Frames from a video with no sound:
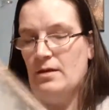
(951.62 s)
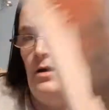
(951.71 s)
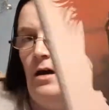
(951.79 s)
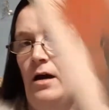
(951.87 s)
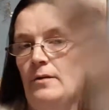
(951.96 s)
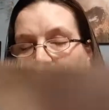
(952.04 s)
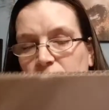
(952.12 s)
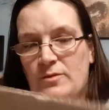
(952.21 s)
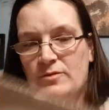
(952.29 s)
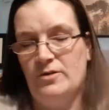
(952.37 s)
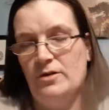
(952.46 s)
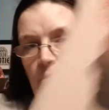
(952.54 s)
So
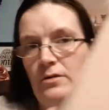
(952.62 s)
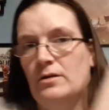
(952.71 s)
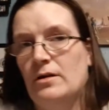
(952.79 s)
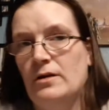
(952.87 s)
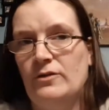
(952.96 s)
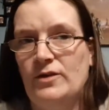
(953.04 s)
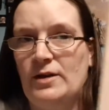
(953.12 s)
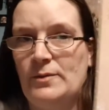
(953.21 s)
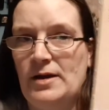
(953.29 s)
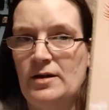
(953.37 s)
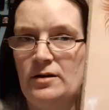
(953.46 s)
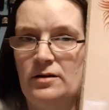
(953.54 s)
we've got a
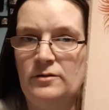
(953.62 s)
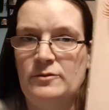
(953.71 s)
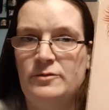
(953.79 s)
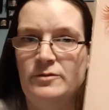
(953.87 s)
silhouette of